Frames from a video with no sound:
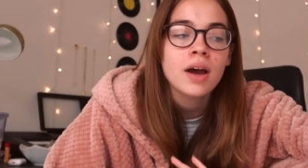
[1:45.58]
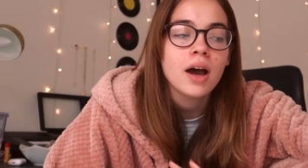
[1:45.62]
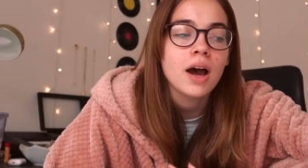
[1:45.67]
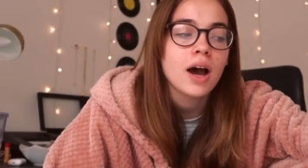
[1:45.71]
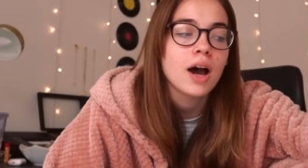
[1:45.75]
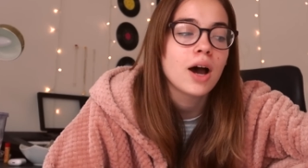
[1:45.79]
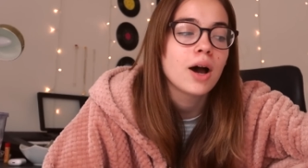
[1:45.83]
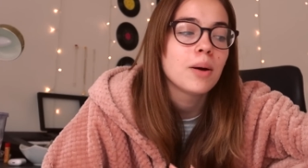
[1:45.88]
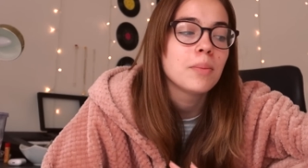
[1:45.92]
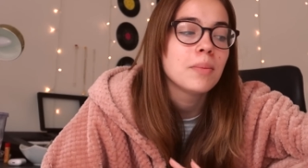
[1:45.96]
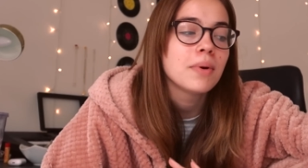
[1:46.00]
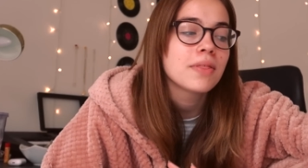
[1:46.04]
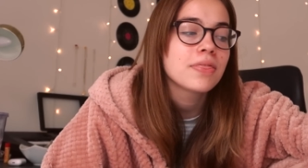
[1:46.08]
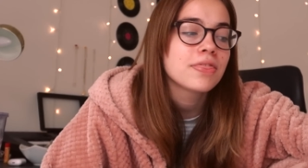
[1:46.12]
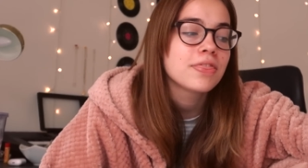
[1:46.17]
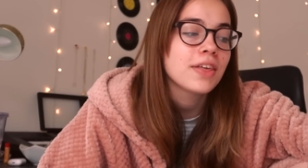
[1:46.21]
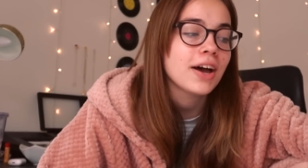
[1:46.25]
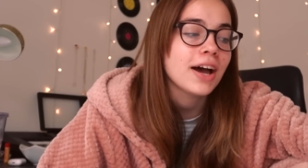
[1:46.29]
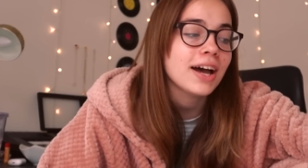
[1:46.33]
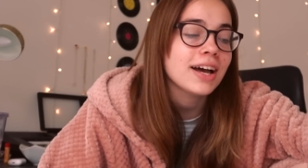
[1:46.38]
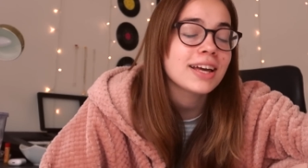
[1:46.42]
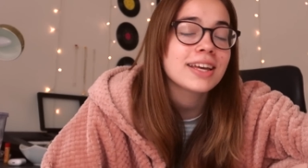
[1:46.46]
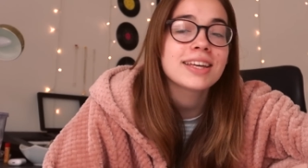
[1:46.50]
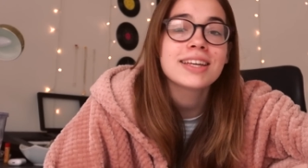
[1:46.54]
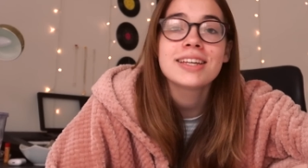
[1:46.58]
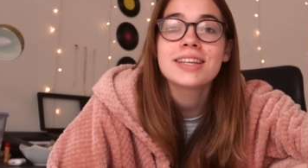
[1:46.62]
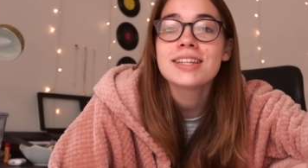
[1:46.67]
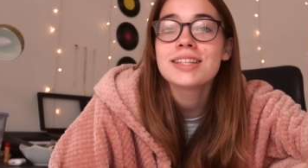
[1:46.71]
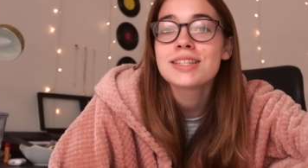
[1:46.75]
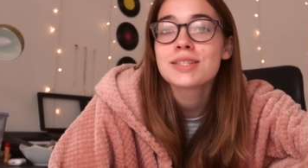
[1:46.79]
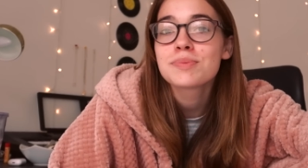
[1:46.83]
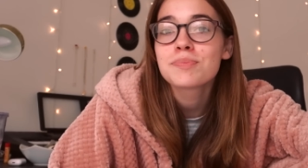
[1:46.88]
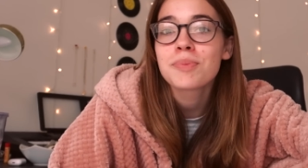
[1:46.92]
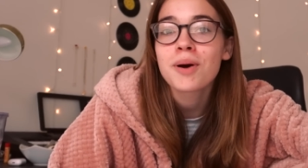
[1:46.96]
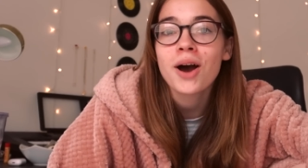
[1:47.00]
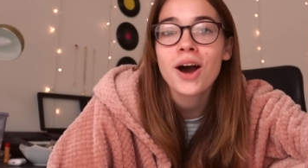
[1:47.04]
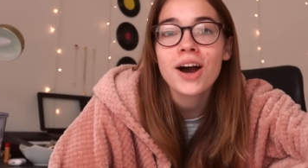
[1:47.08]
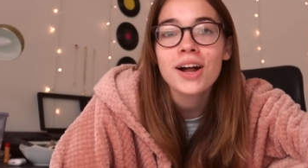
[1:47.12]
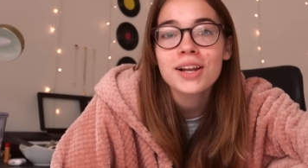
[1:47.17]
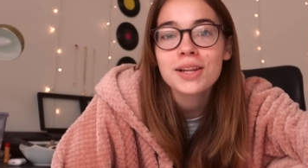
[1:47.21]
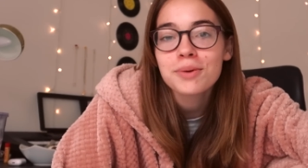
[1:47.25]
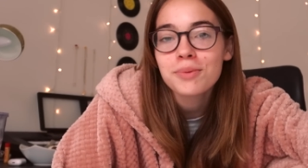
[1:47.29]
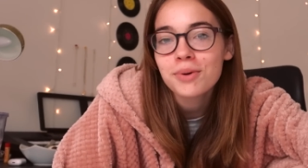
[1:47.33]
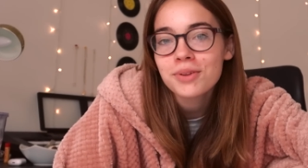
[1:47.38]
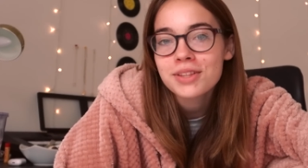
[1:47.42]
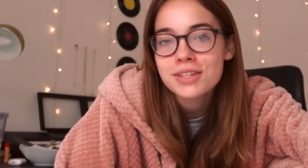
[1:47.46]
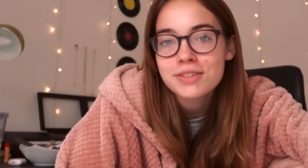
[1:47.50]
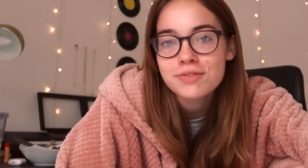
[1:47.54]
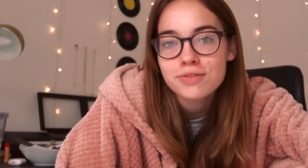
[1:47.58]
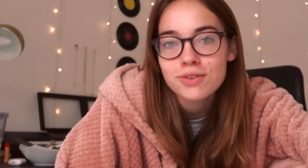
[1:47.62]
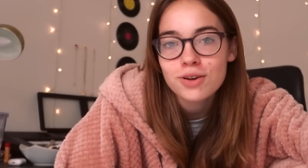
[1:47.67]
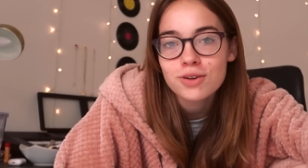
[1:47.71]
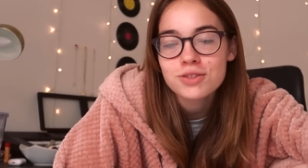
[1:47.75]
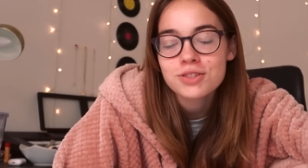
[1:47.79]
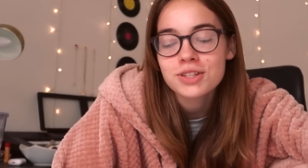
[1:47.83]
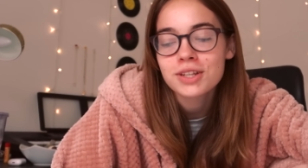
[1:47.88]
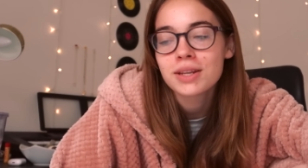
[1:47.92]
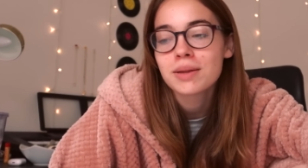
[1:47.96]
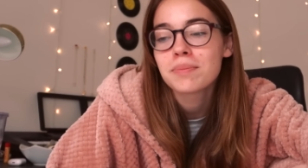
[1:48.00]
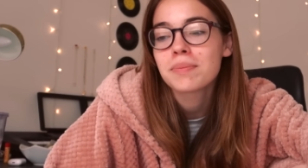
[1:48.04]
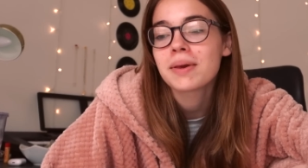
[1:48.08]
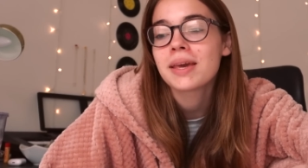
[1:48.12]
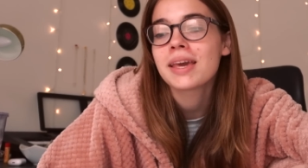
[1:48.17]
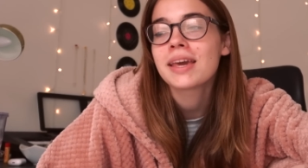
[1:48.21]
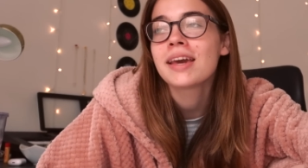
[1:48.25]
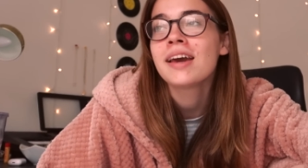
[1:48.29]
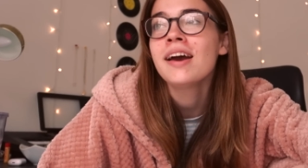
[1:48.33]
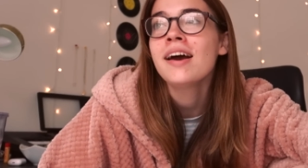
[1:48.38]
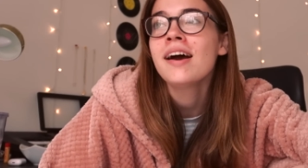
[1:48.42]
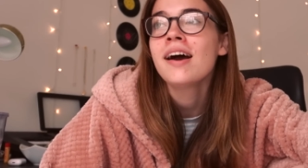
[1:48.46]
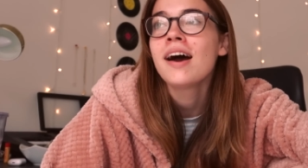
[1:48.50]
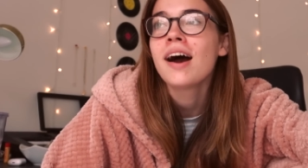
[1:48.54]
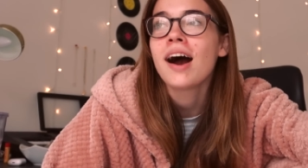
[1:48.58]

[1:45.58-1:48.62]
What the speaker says: that is partly what this vlog's gonna be.